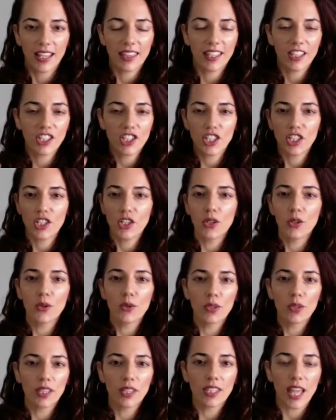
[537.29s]
i think she
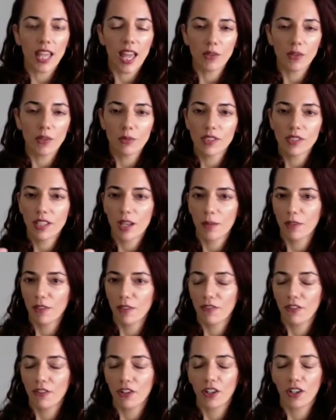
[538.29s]
knew that the end was coming
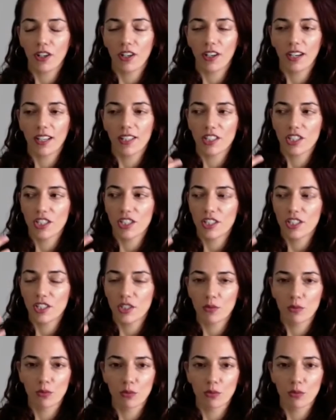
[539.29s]
for her and she just